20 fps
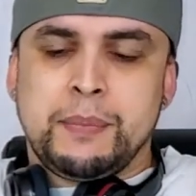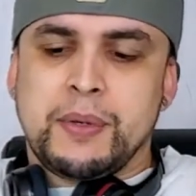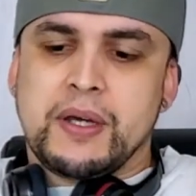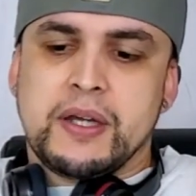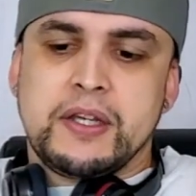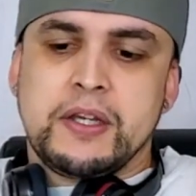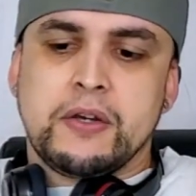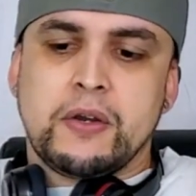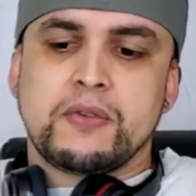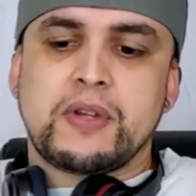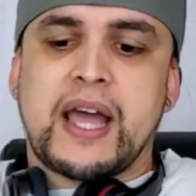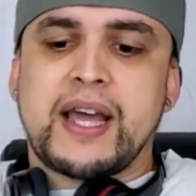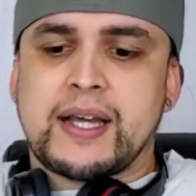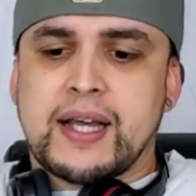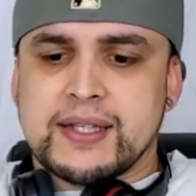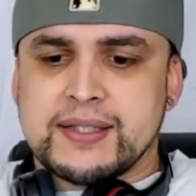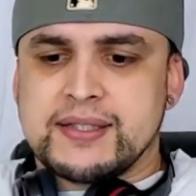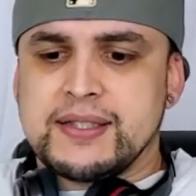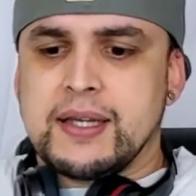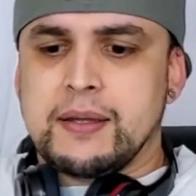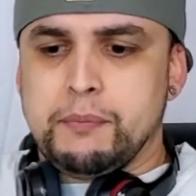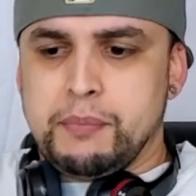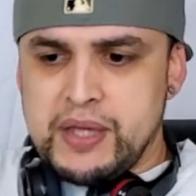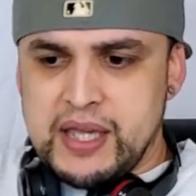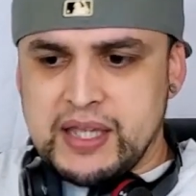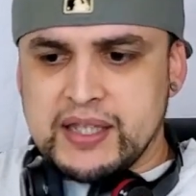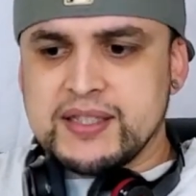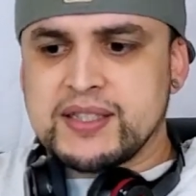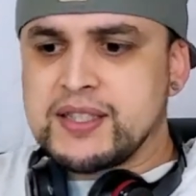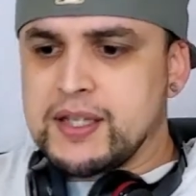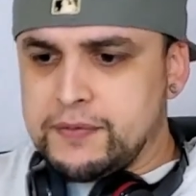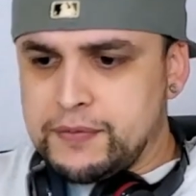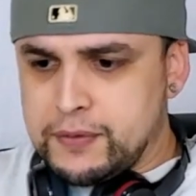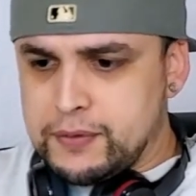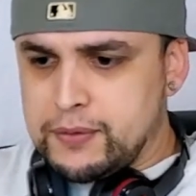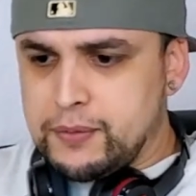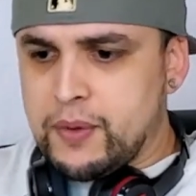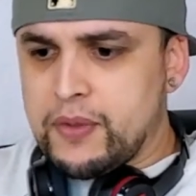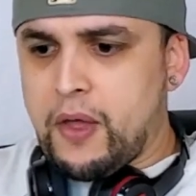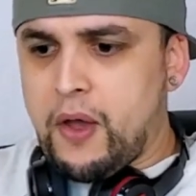but you know, like I said, being
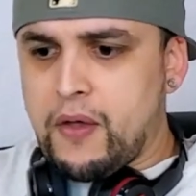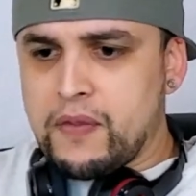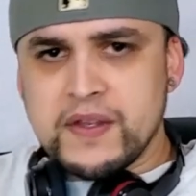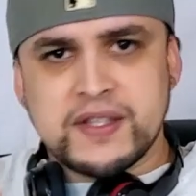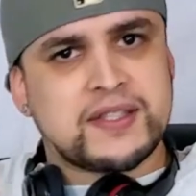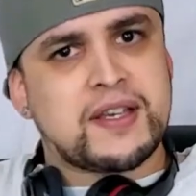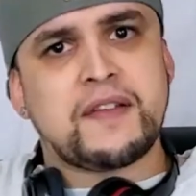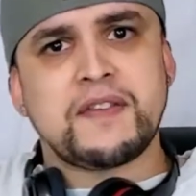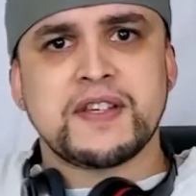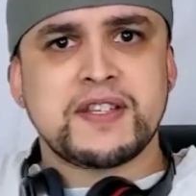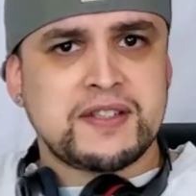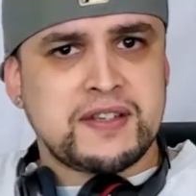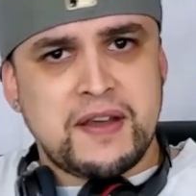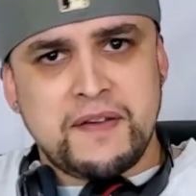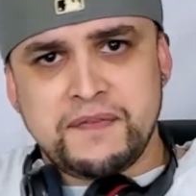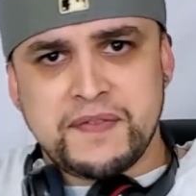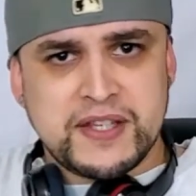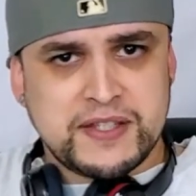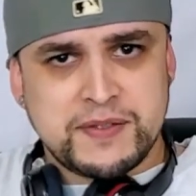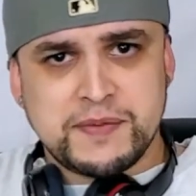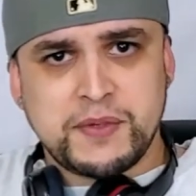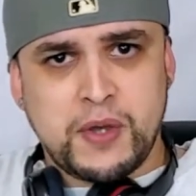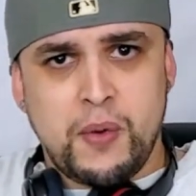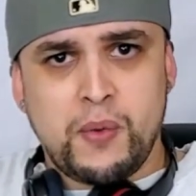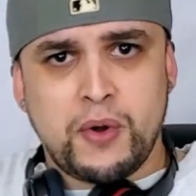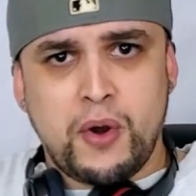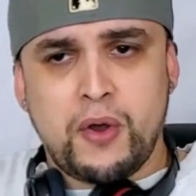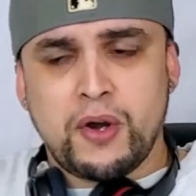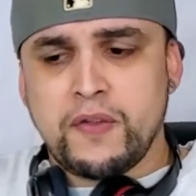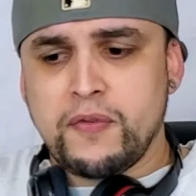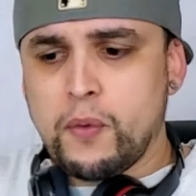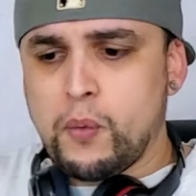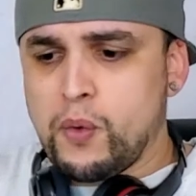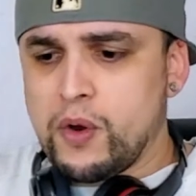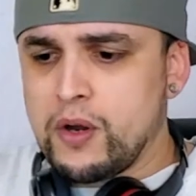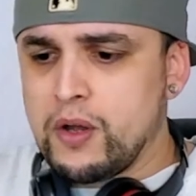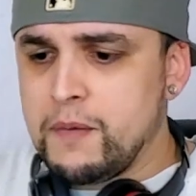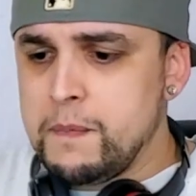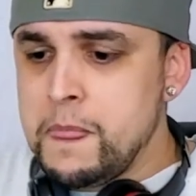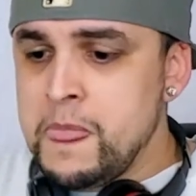civil with all this other stuff that's going on in
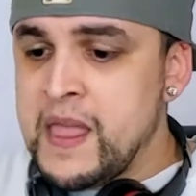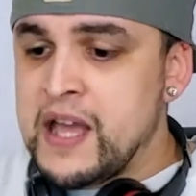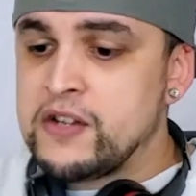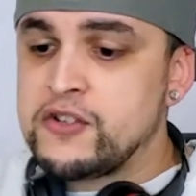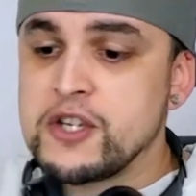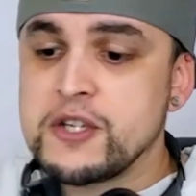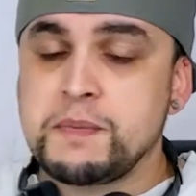the world,